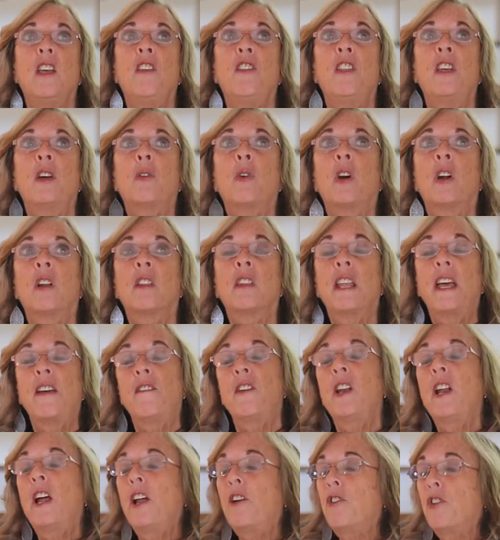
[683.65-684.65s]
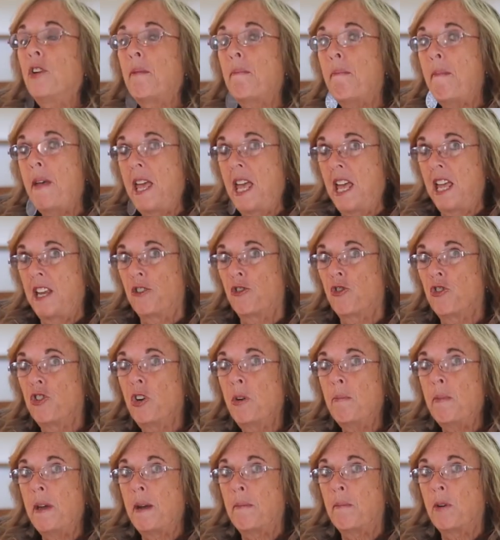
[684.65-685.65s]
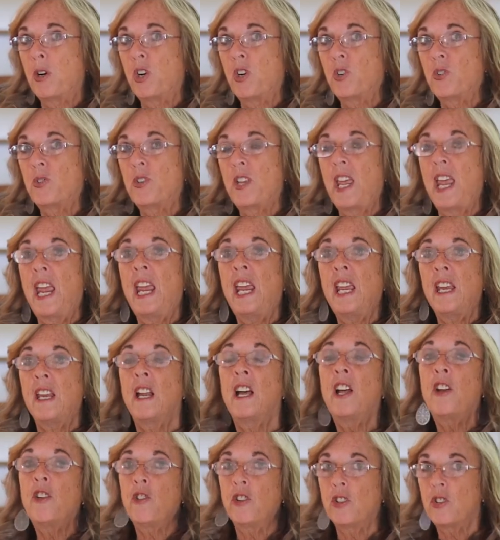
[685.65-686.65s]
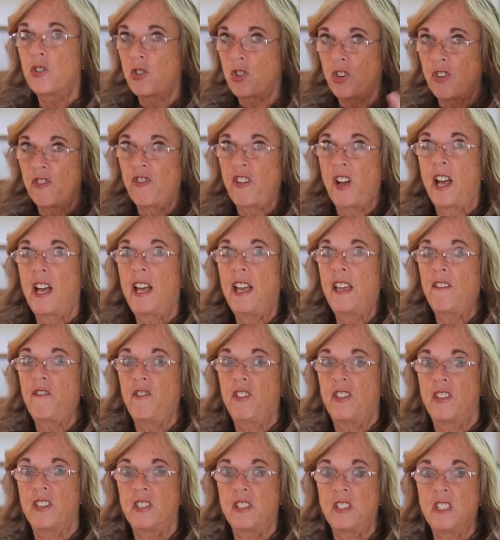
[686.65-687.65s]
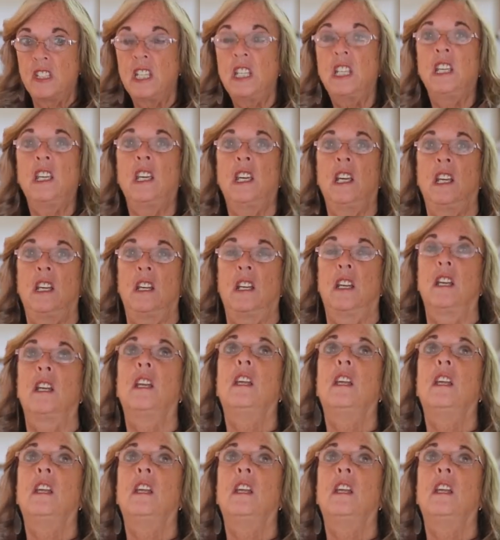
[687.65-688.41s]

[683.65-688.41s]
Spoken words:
There were 1,100 men, crew members. 800 survived the sinking.